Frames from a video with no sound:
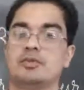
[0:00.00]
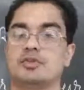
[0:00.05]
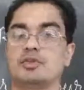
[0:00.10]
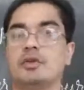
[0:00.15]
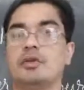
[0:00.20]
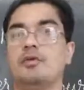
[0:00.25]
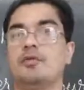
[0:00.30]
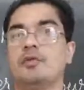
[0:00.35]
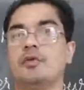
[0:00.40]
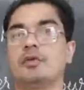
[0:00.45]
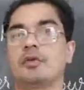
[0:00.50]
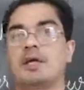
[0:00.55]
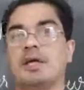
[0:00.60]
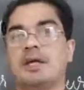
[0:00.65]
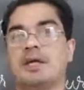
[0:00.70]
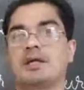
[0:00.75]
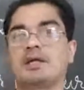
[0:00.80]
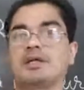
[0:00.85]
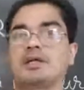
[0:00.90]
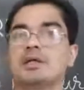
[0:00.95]
So if you
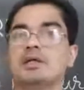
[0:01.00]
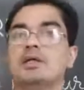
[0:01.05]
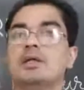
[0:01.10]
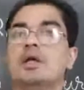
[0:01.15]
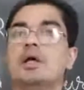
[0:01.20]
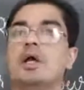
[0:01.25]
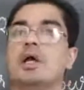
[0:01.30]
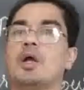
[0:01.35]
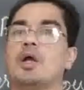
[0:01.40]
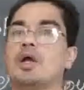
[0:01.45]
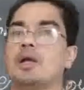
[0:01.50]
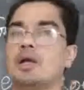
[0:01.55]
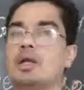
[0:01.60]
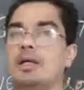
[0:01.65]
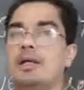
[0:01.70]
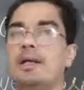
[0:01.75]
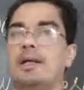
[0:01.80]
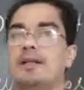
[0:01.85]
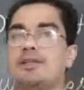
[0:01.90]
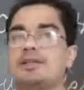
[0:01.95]
connect
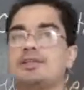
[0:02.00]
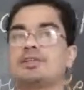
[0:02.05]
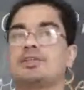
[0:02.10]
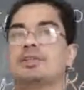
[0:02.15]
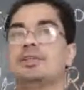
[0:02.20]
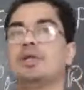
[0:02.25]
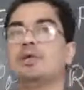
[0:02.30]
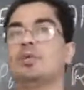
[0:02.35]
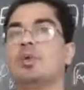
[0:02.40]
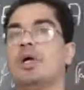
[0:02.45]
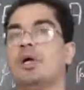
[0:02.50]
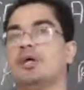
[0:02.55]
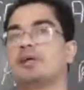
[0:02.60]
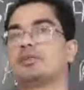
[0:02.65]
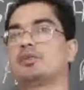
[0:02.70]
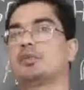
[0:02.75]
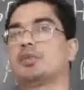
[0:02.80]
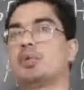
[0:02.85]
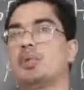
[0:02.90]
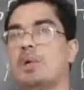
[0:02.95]
electricity
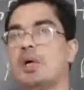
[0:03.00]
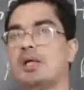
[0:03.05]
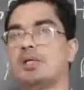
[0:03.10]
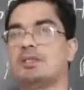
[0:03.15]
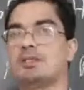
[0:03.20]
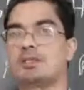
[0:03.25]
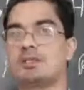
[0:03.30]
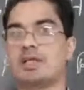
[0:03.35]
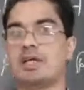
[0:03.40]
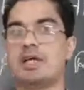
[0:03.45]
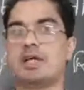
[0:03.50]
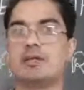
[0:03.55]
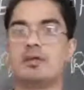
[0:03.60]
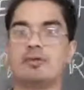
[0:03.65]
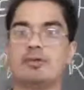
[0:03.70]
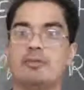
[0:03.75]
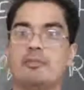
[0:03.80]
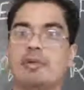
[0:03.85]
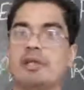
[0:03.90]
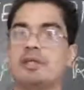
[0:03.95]
wire to one side
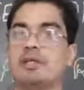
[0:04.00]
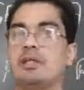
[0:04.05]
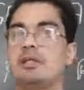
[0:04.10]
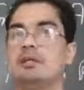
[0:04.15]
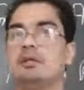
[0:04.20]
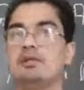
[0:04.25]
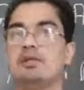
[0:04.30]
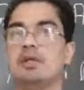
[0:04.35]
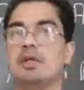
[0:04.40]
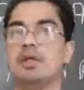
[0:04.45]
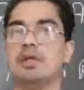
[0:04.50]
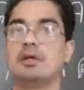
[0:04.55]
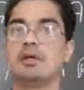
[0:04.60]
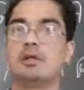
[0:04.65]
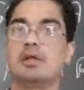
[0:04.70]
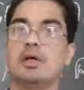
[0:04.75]
of the metal,